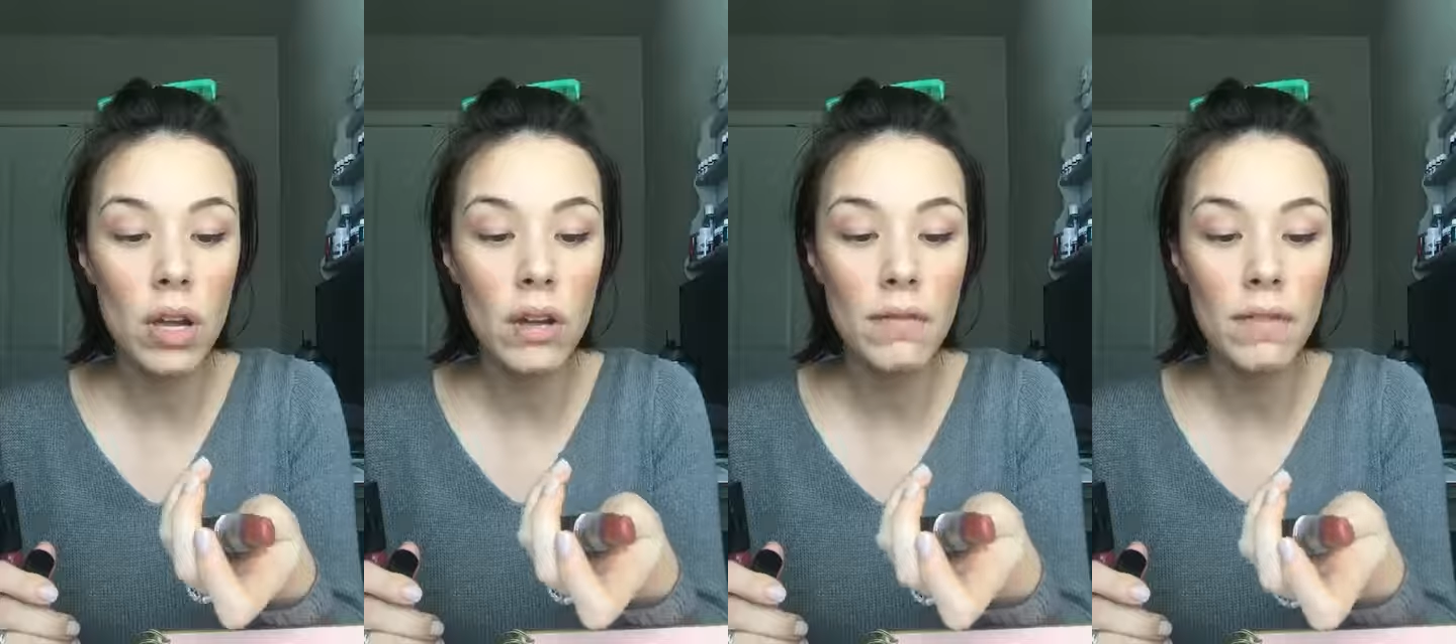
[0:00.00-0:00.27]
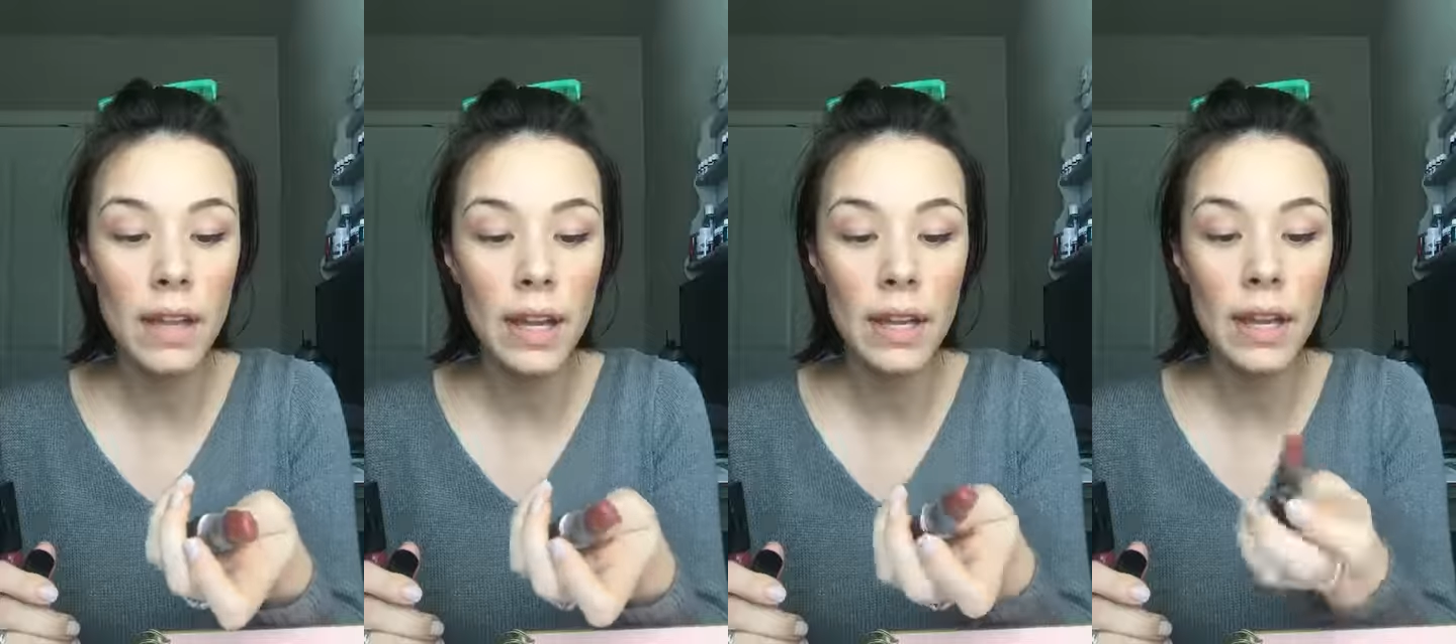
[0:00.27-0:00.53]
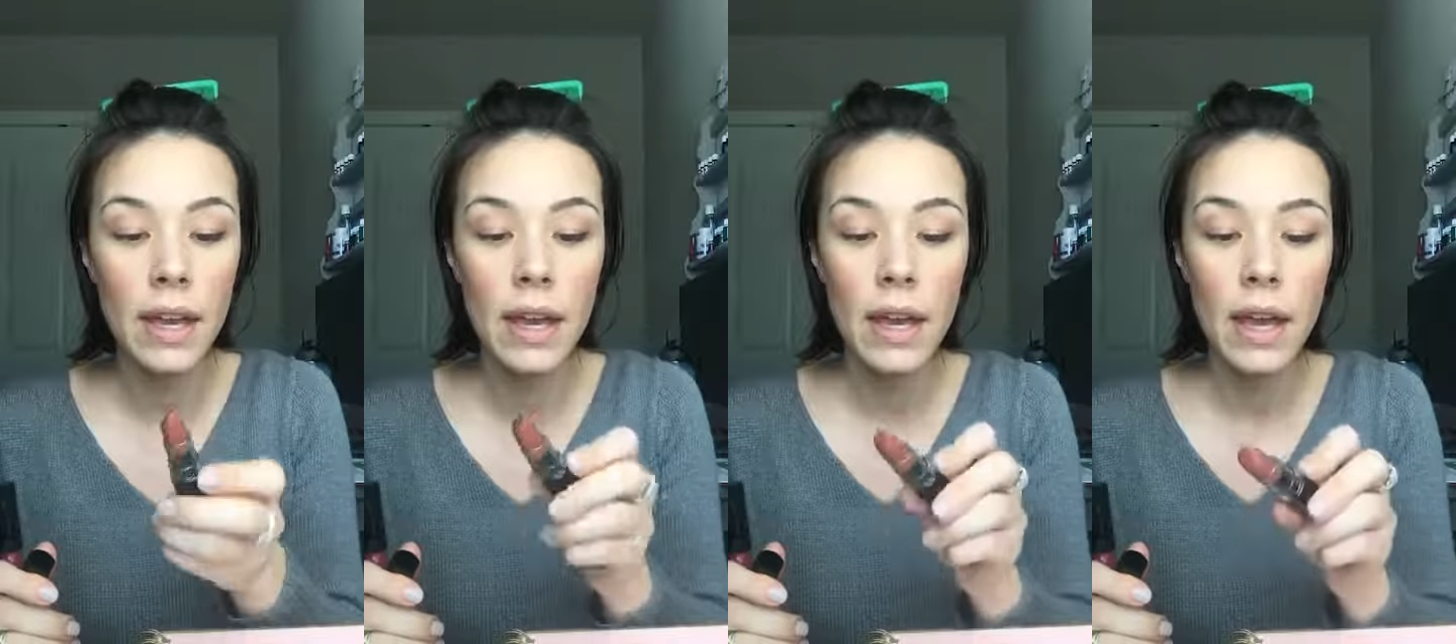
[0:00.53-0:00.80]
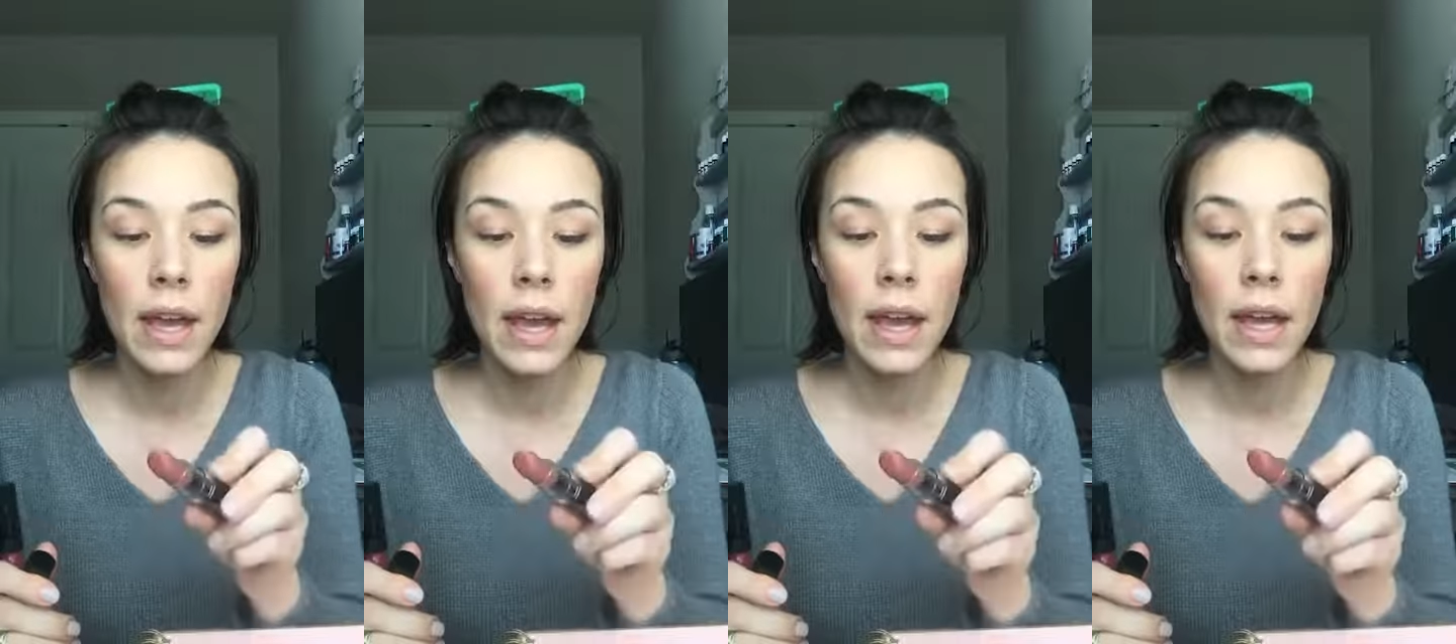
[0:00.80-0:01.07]
of like
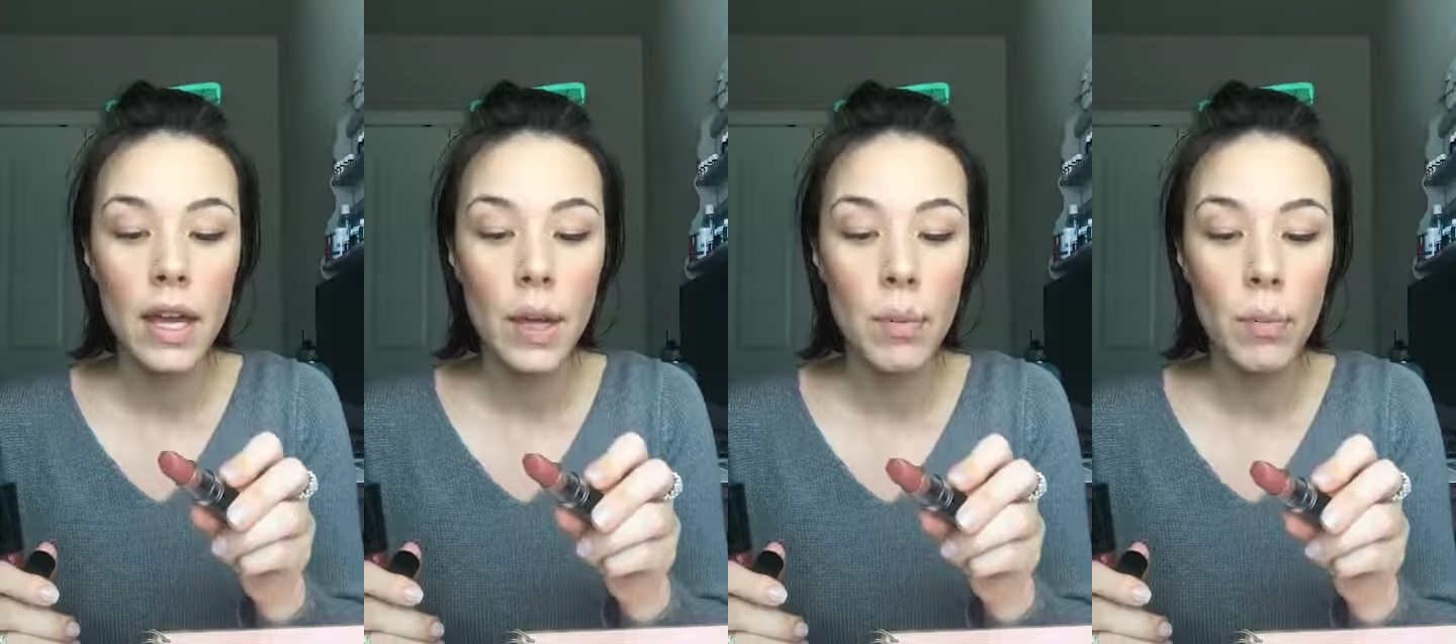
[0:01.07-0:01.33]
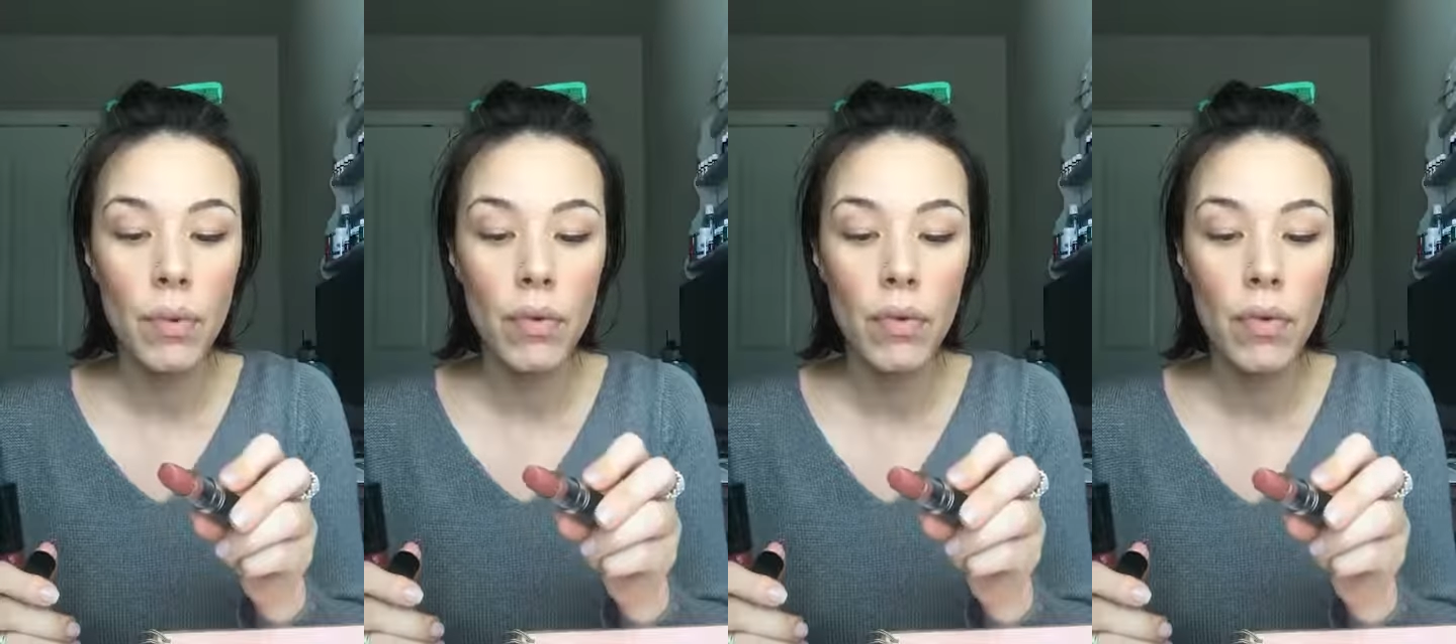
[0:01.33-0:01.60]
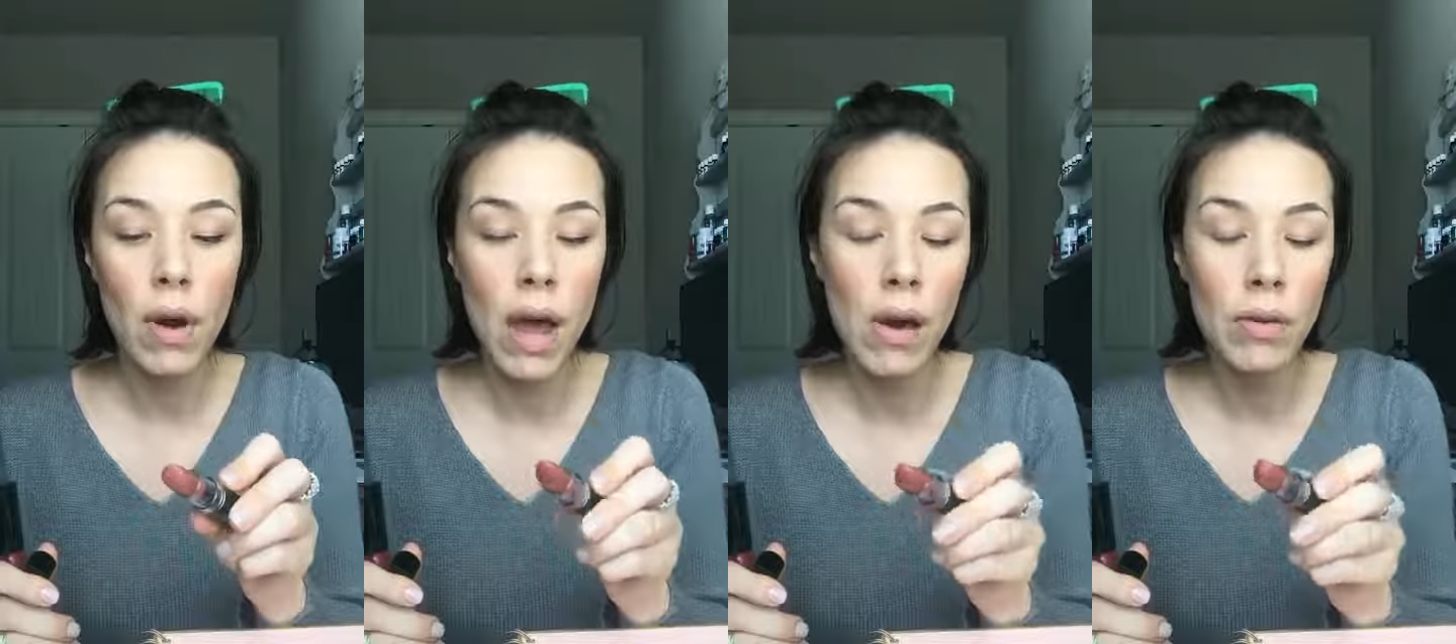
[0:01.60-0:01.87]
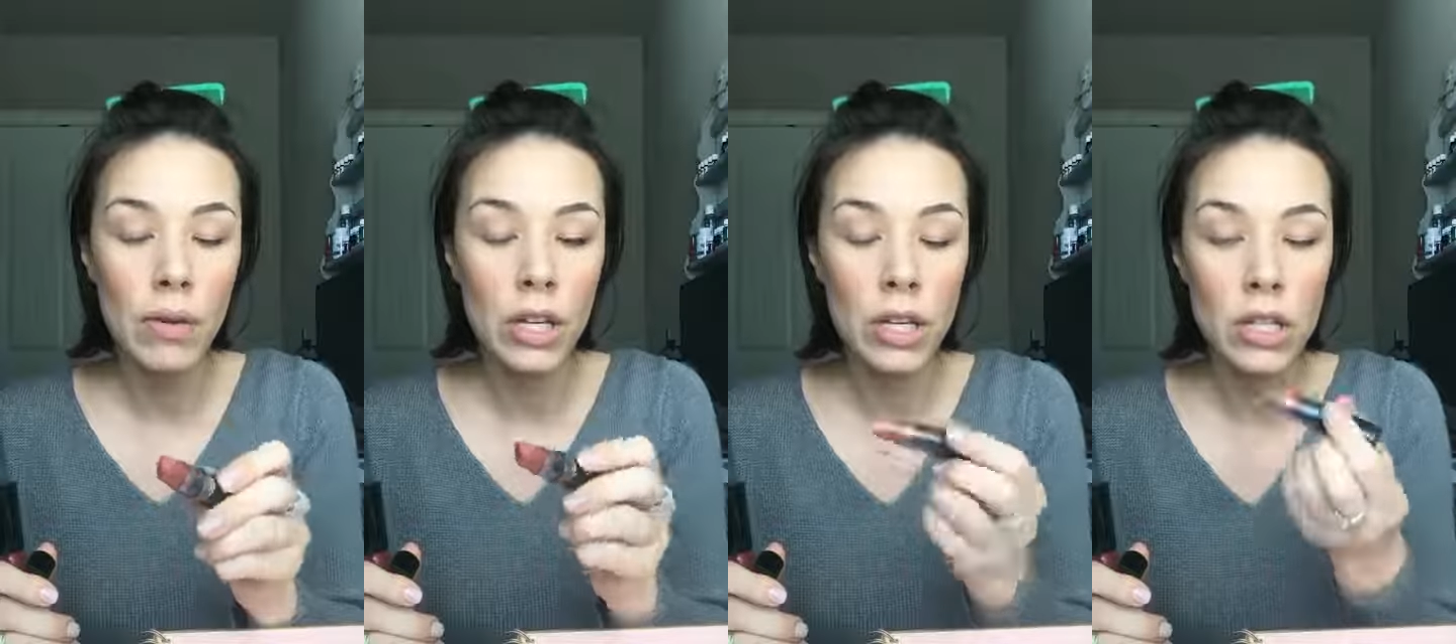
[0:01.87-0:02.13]
a
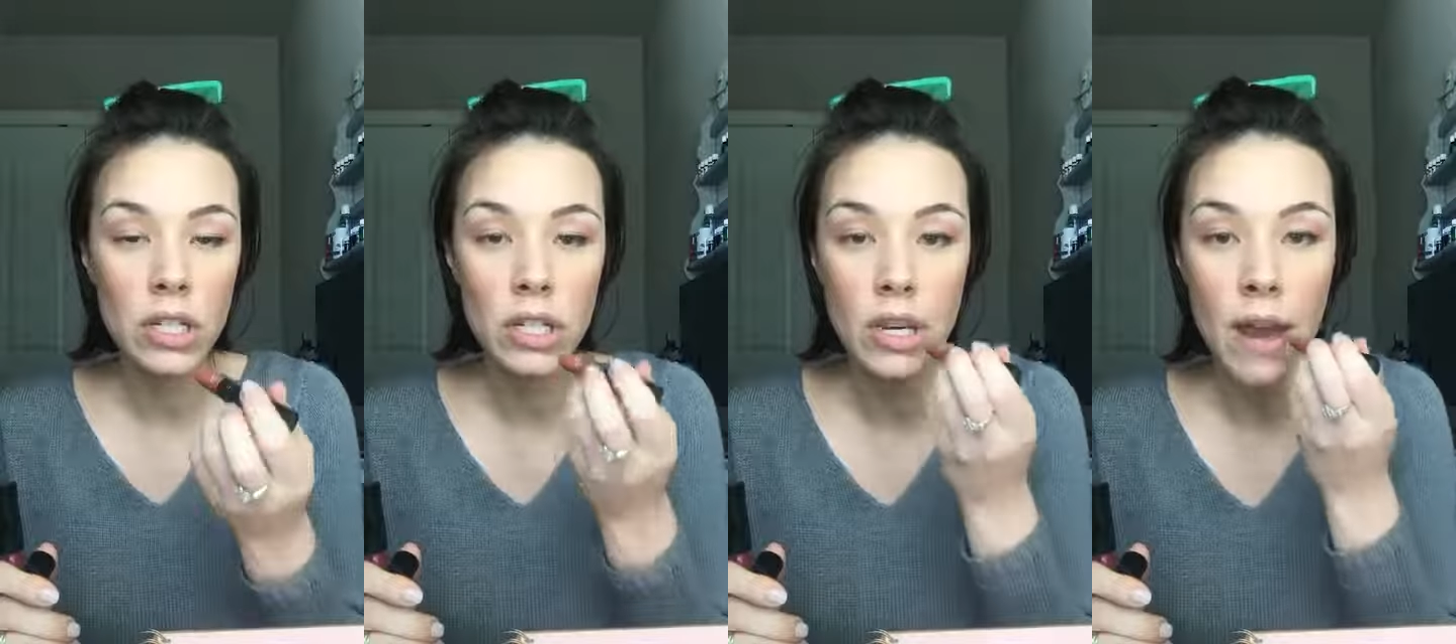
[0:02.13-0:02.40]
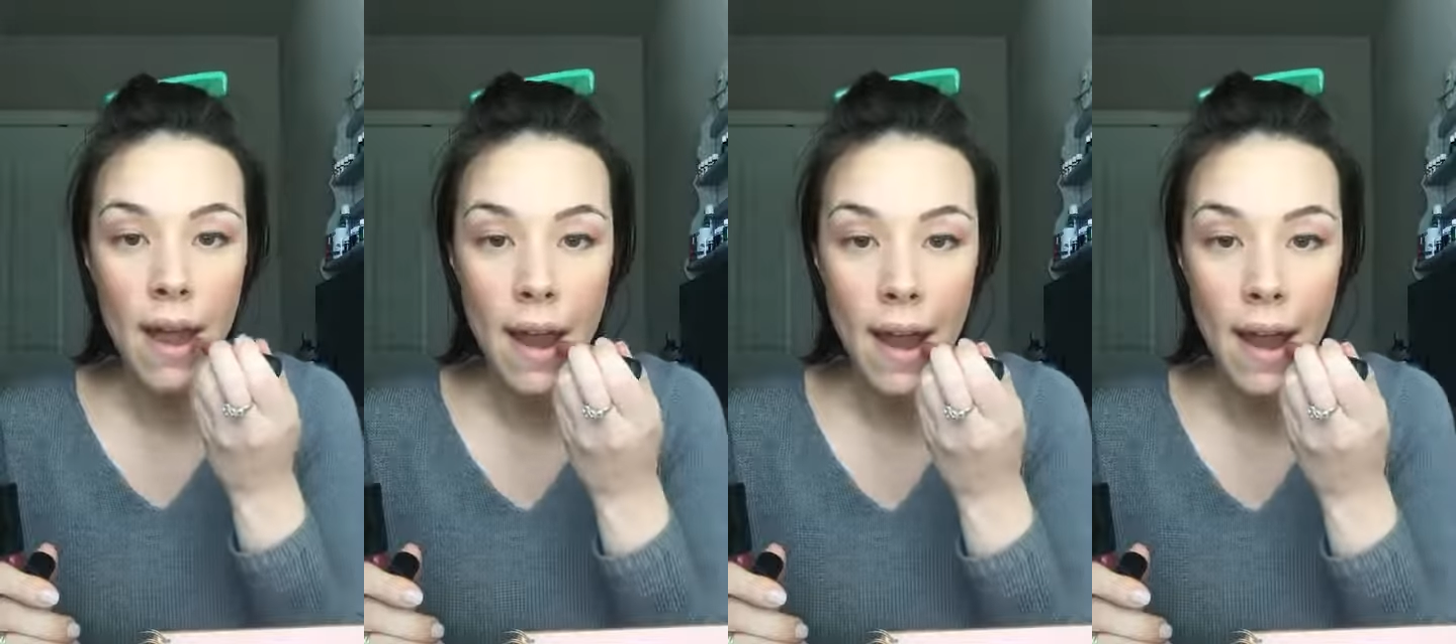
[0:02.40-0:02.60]
brownish